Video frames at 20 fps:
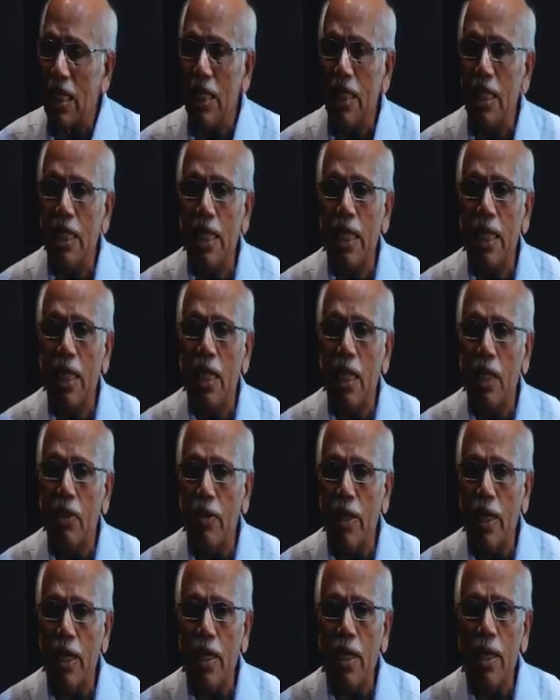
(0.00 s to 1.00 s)

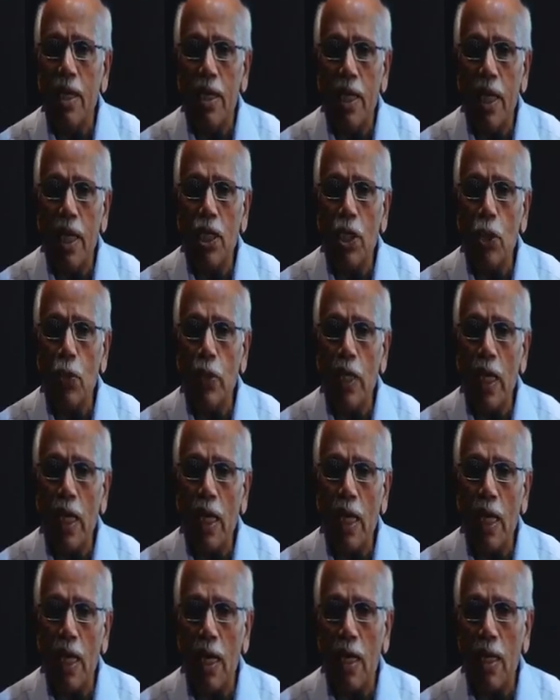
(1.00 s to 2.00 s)

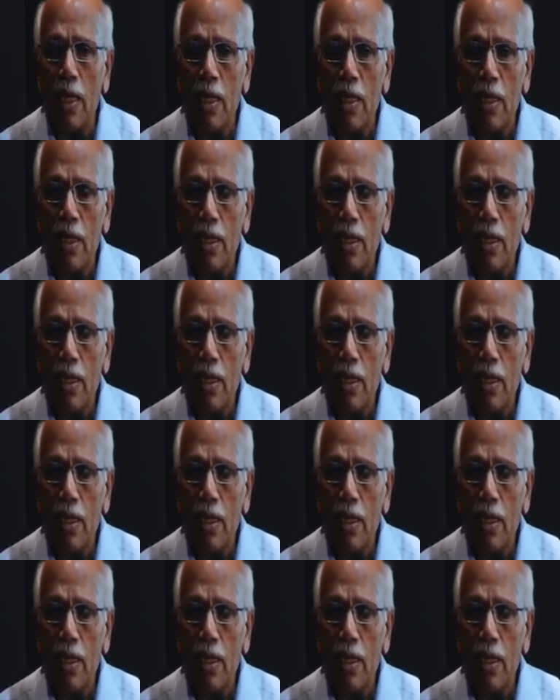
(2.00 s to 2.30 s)
Garrynull.